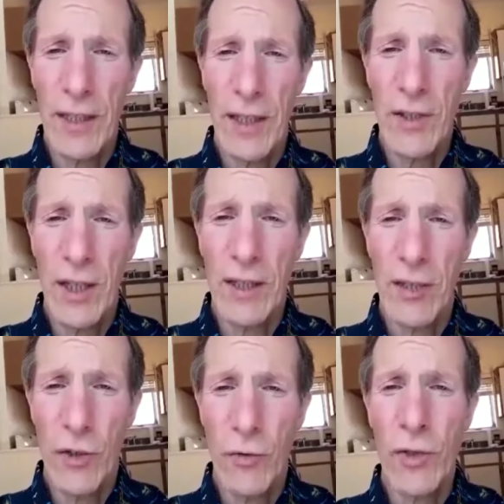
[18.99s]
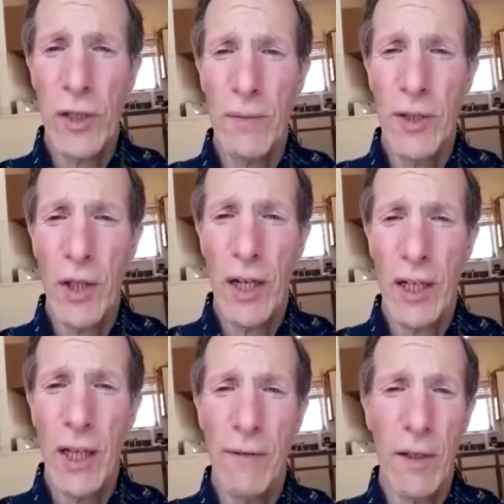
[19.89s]
They said that Jerusalem is on
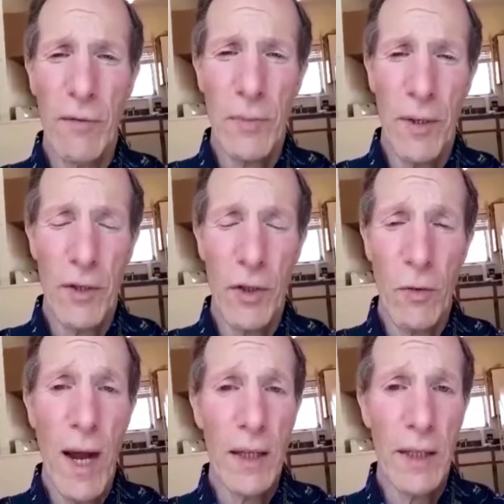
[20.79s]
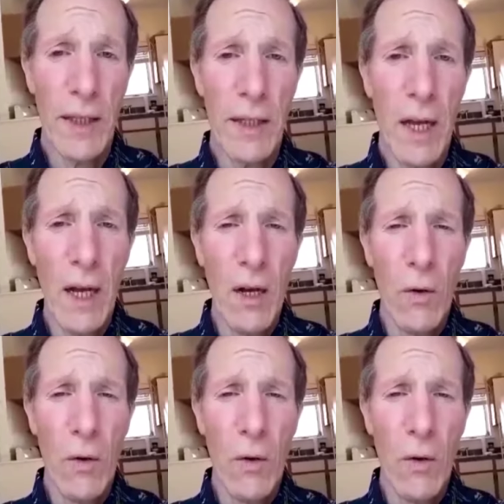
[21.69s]
a level of spirituality